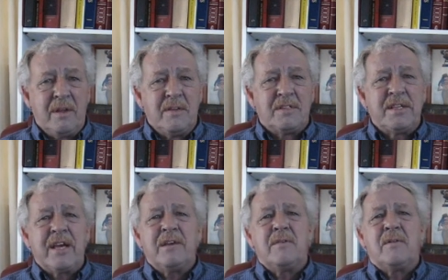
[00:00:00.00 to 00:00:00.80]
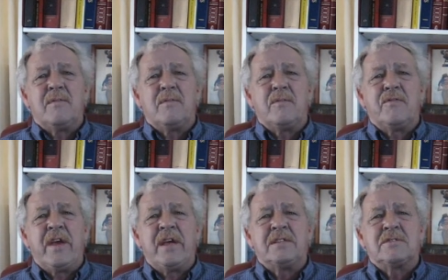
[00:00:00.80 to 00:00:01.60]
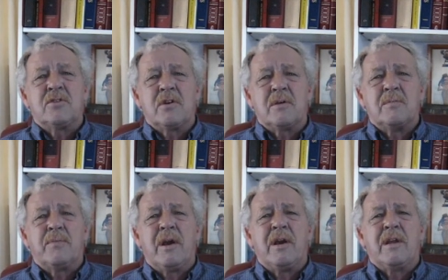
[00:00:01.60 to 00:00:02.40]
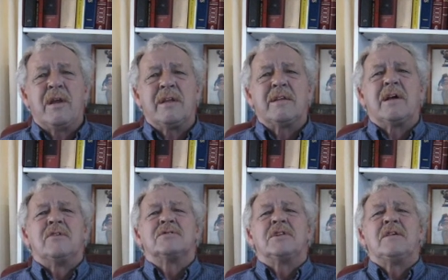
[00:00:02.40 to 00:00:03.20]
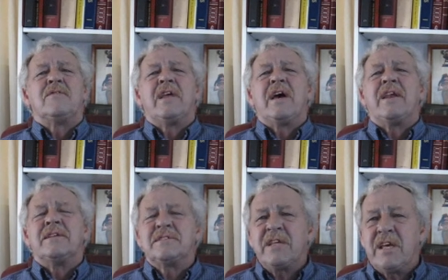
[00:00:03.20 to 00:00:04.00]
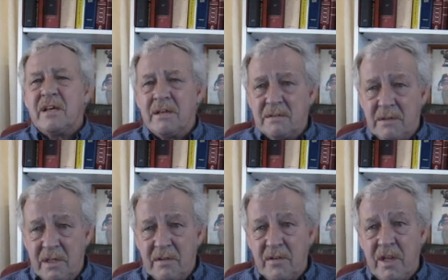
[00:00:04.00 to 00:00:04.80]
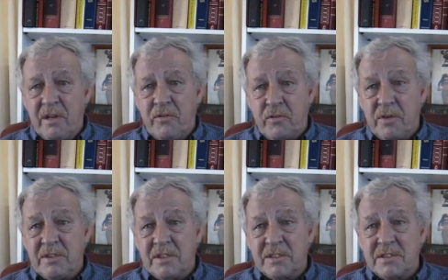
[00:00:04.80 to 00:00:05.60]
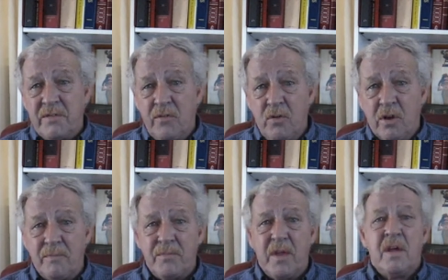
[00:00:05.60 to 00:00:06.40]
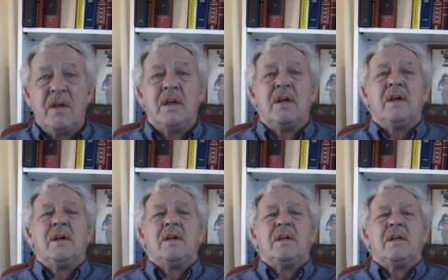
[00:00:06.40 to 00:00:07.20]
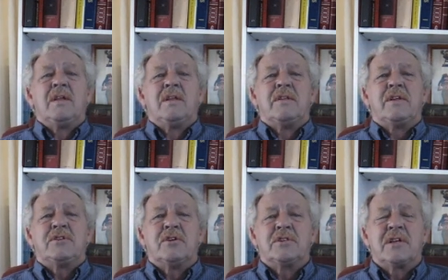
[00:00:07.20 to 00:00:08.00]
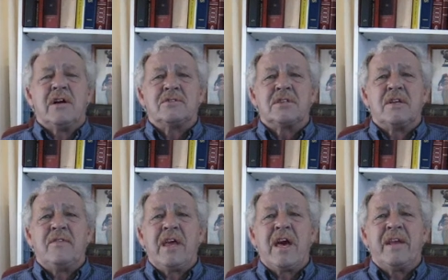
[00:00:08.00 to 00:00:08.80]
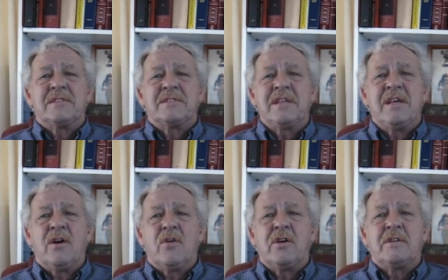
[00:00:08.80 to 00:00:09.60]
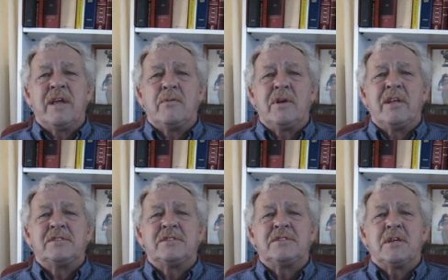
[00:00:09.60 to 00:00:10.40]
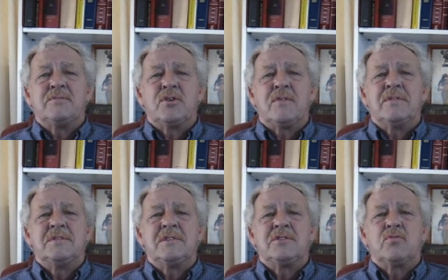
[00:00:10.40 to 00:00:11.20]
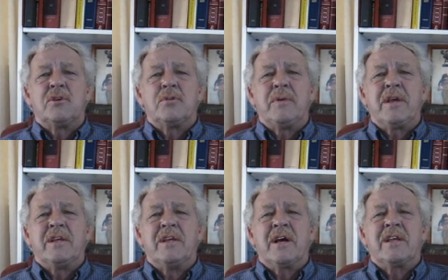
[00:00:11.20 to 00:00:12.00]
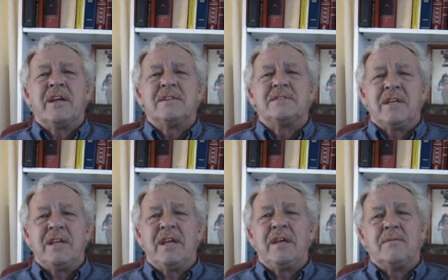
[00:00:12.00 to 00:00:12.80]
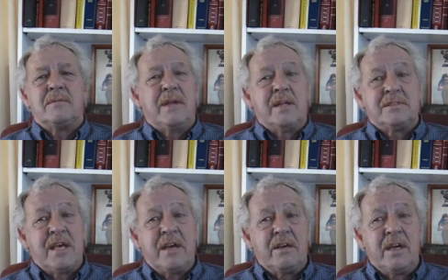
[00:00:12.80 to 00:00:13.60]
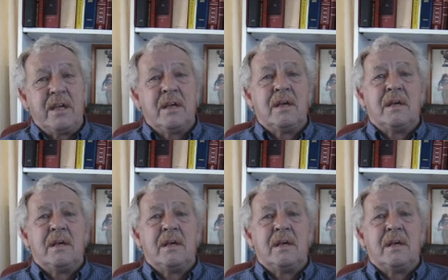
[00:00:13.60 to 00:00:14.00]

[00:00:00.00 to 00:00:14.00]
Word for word: The second phase took part at the Council of Laodicea in, in 364. The Church Council of Laodicea ordered that religious observances were to be conducted on Sunday, not Saturday,